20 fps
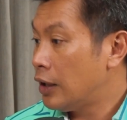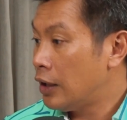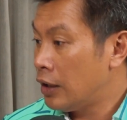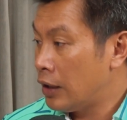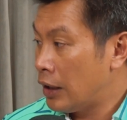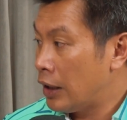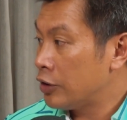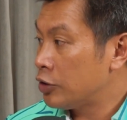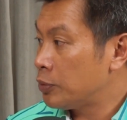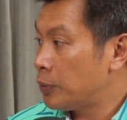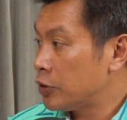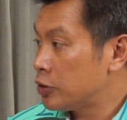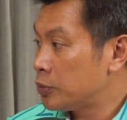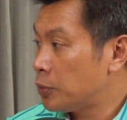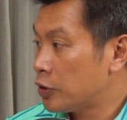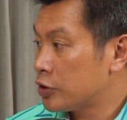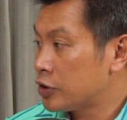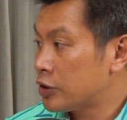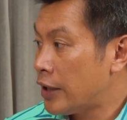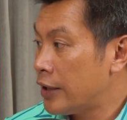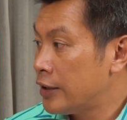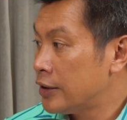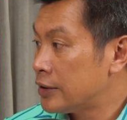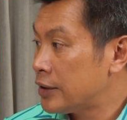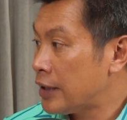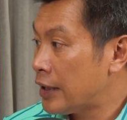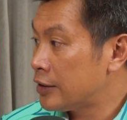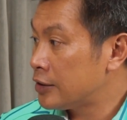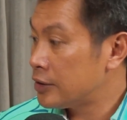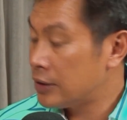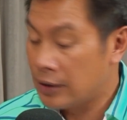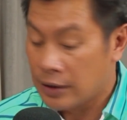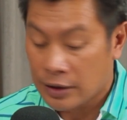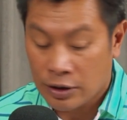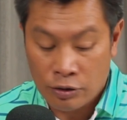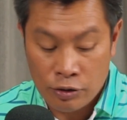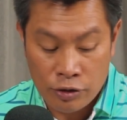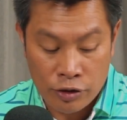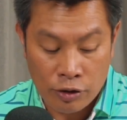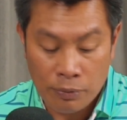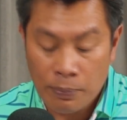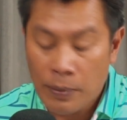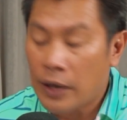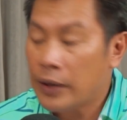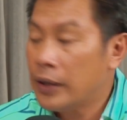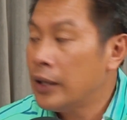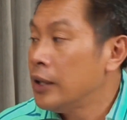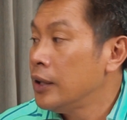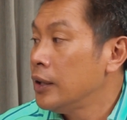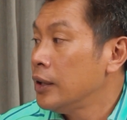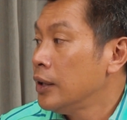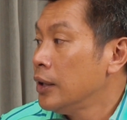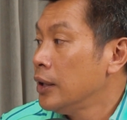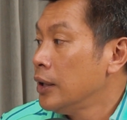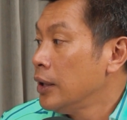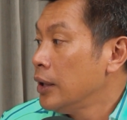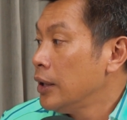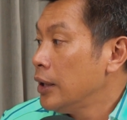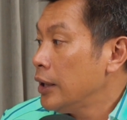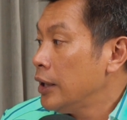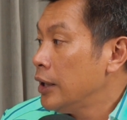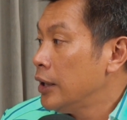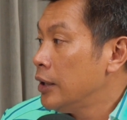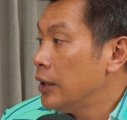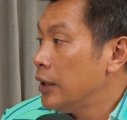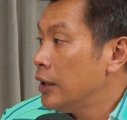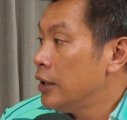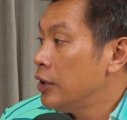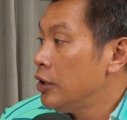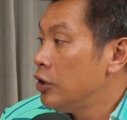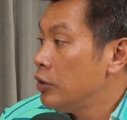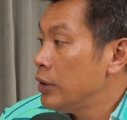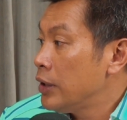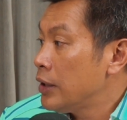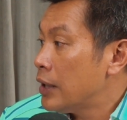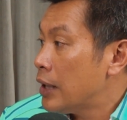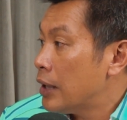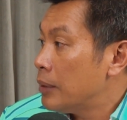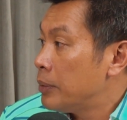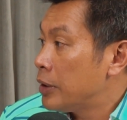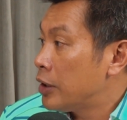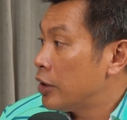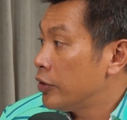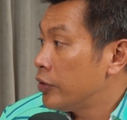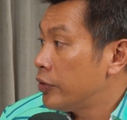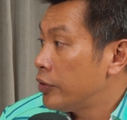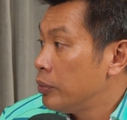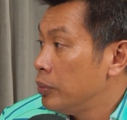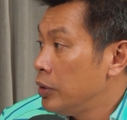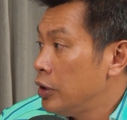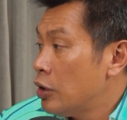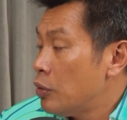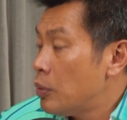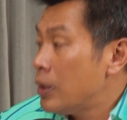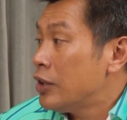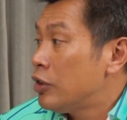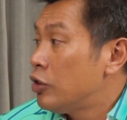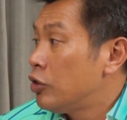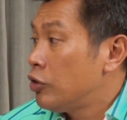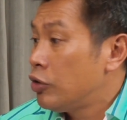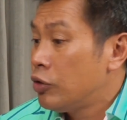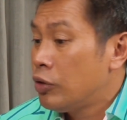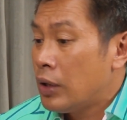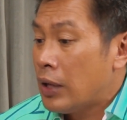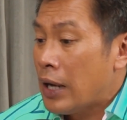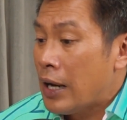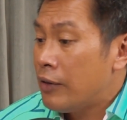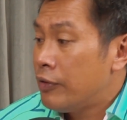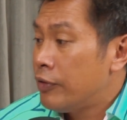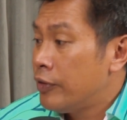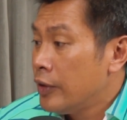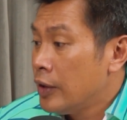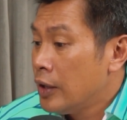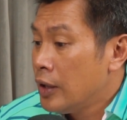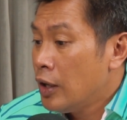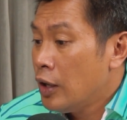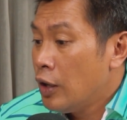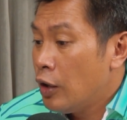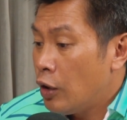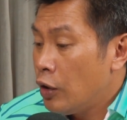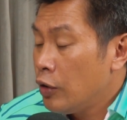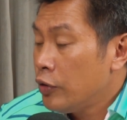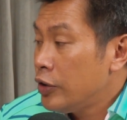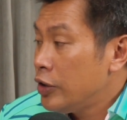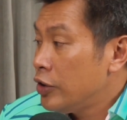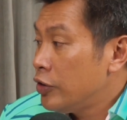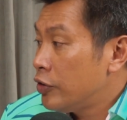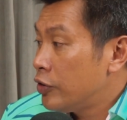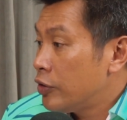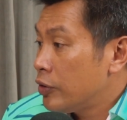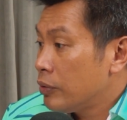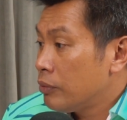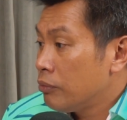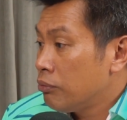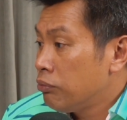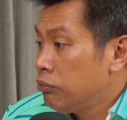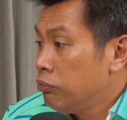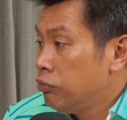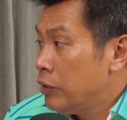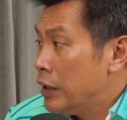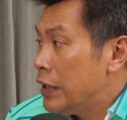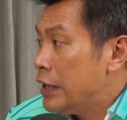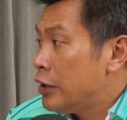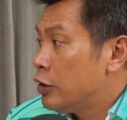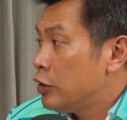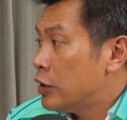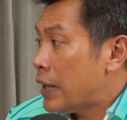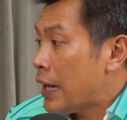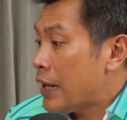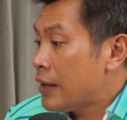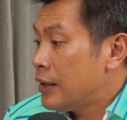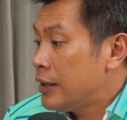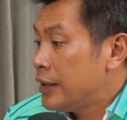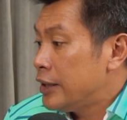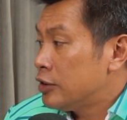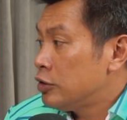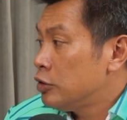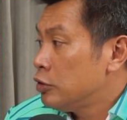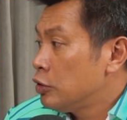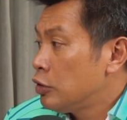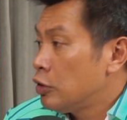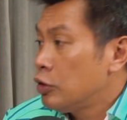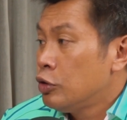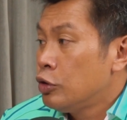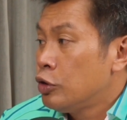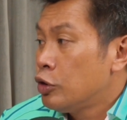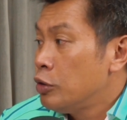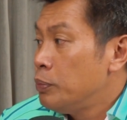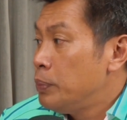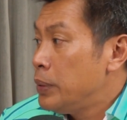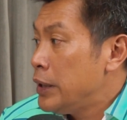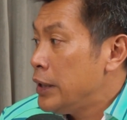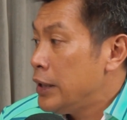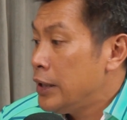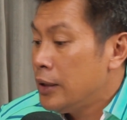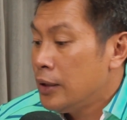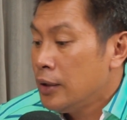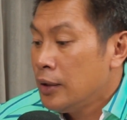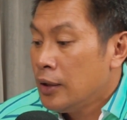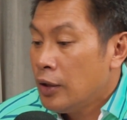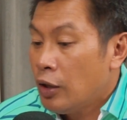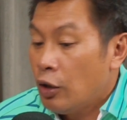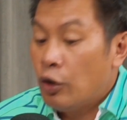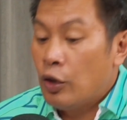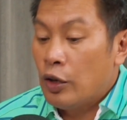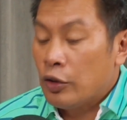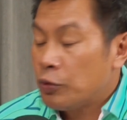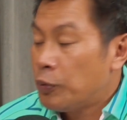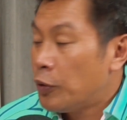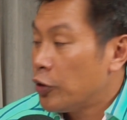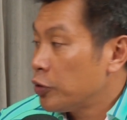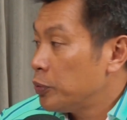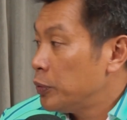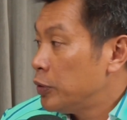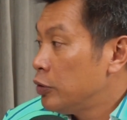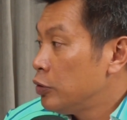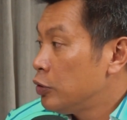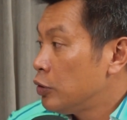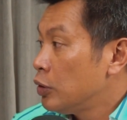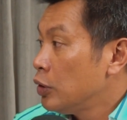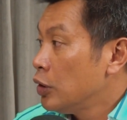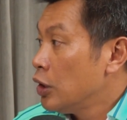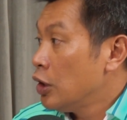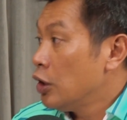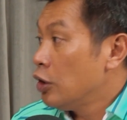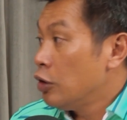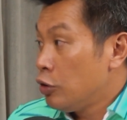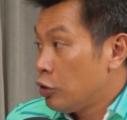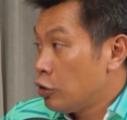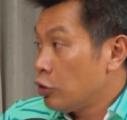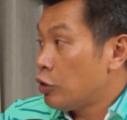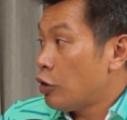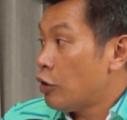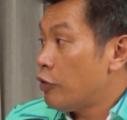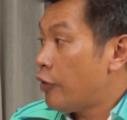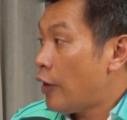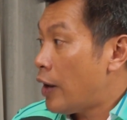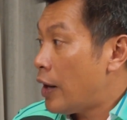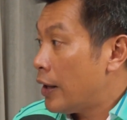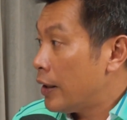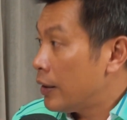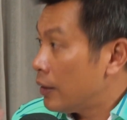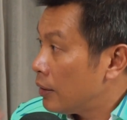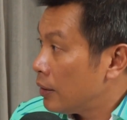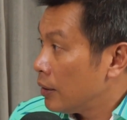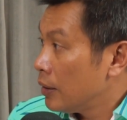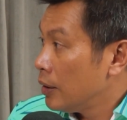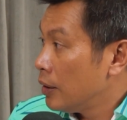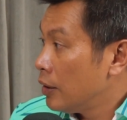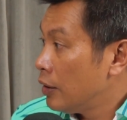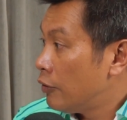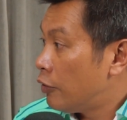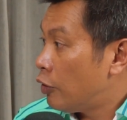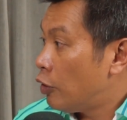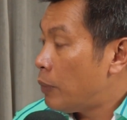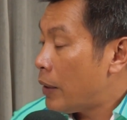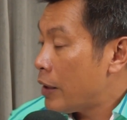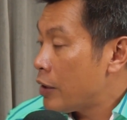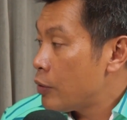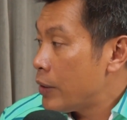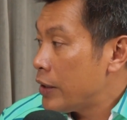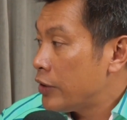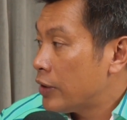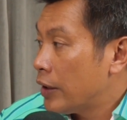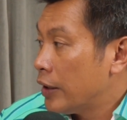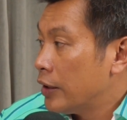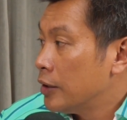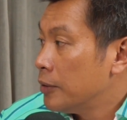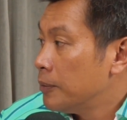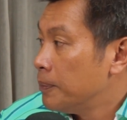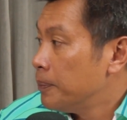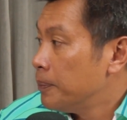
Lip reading: I suppose sports science has a crucial part in doing that, because we don't want to have all these really good athletes who could be, or sportsmen who could go far, fall by the wayside.